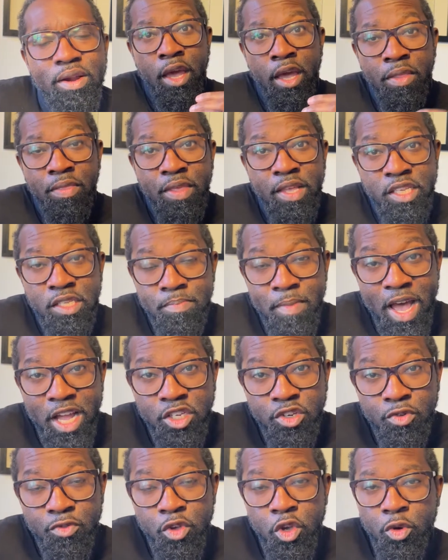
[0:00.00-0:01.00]
In this match
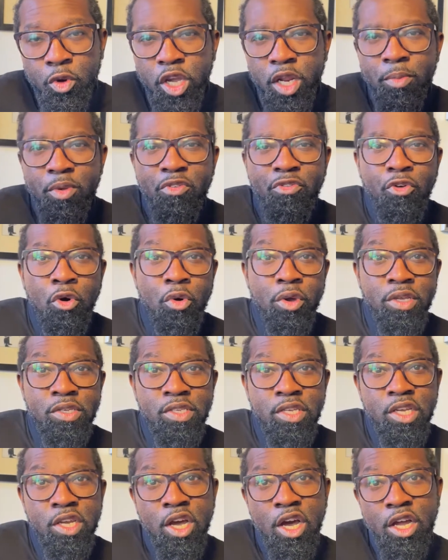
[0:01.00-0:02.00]
review, we're going to be
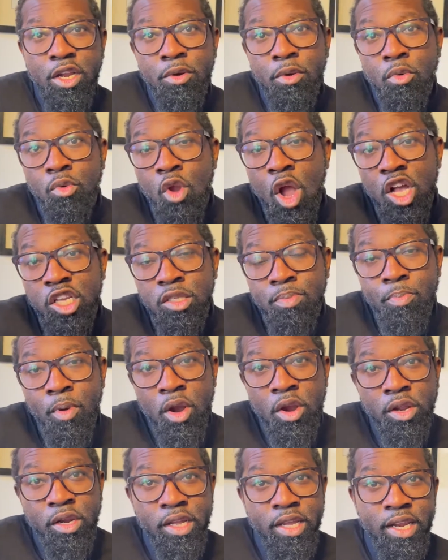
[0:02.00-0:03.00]
focusing on Ross
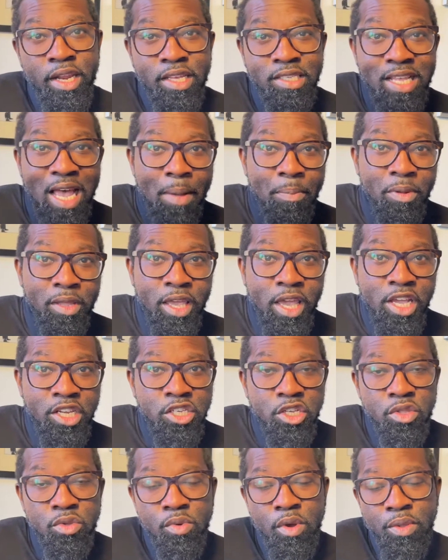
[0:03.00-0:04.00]
Barkley and his
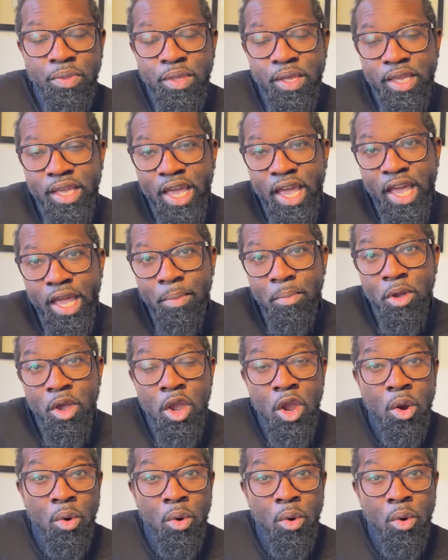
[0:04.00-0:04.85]
application throughout the game.